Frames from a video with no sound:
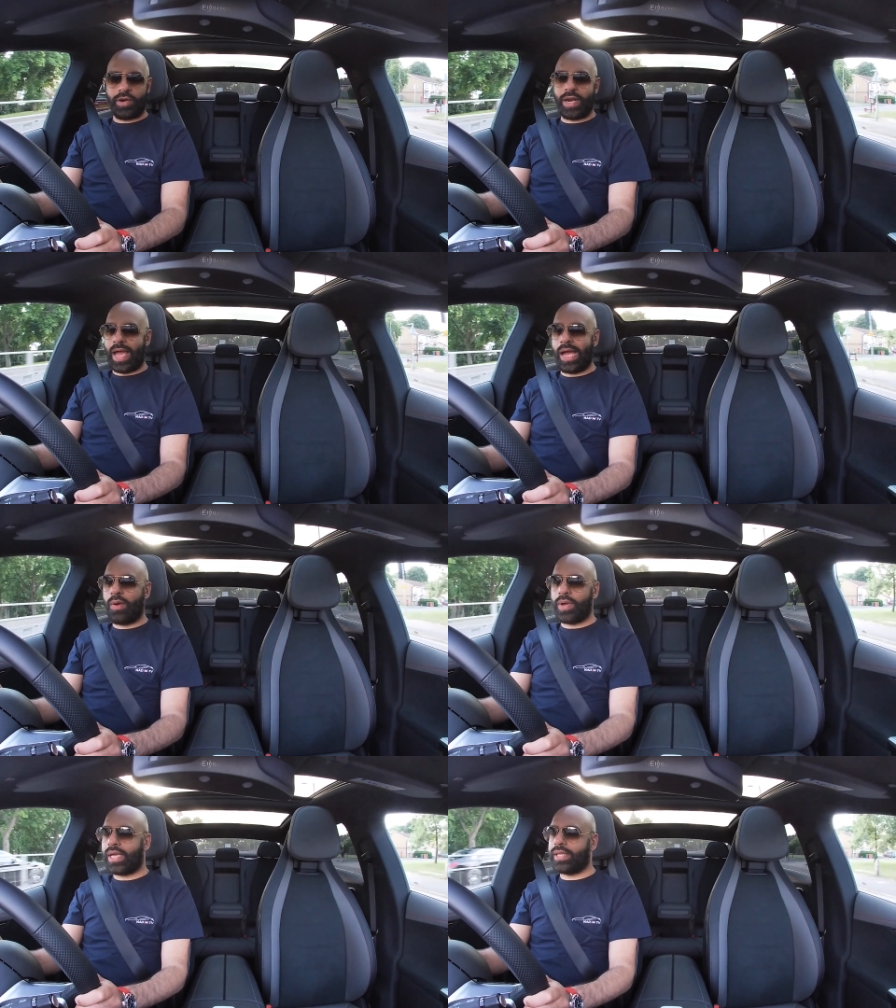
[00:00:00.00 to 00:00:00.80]
I don't know
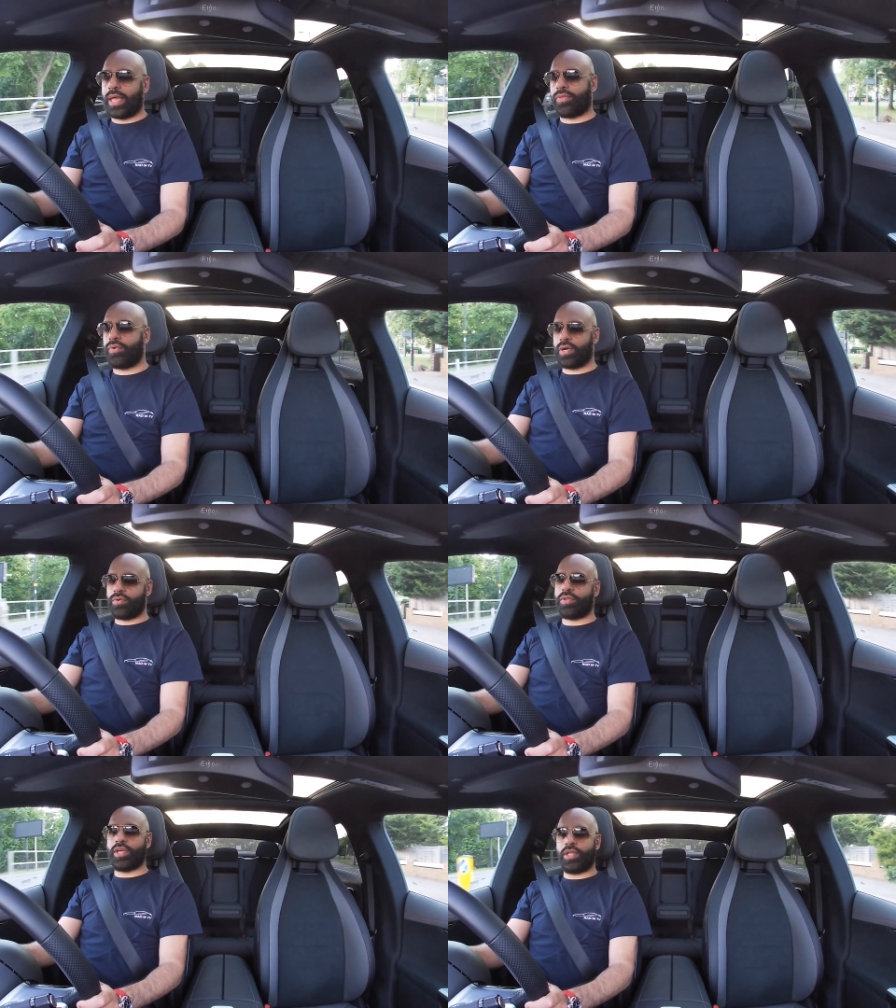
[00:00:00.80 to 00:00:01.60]
how I get that
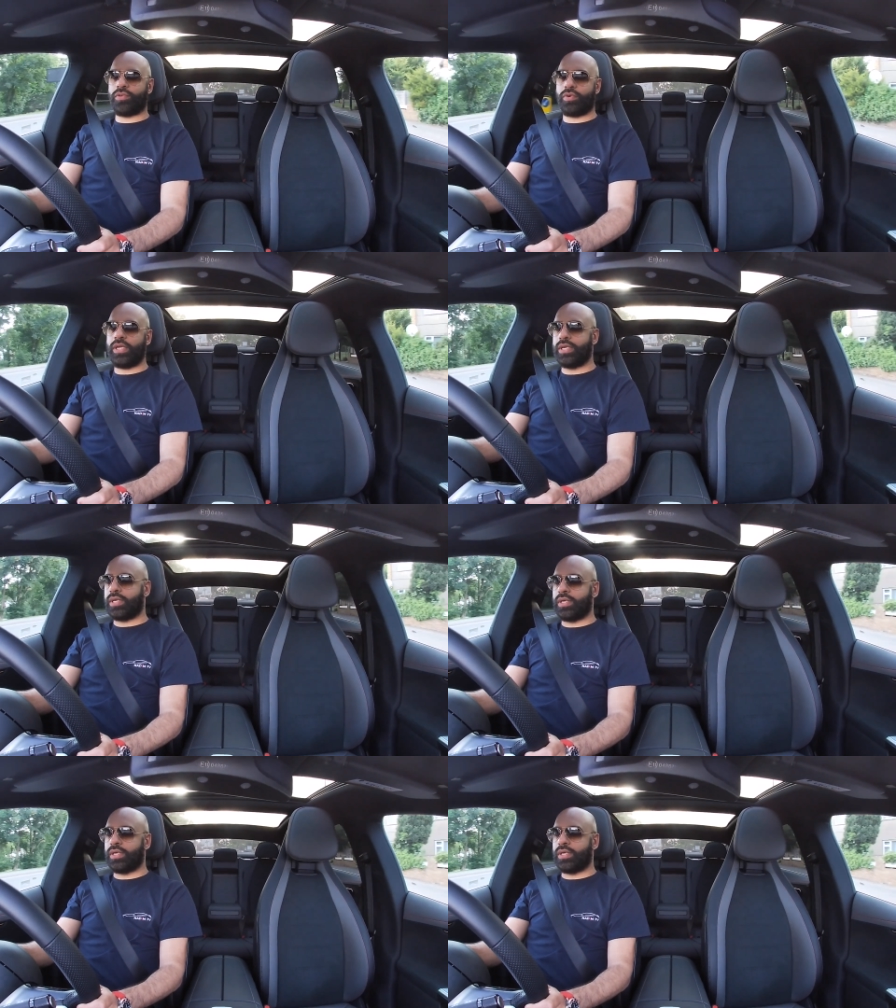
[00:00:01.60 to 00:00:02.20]
333.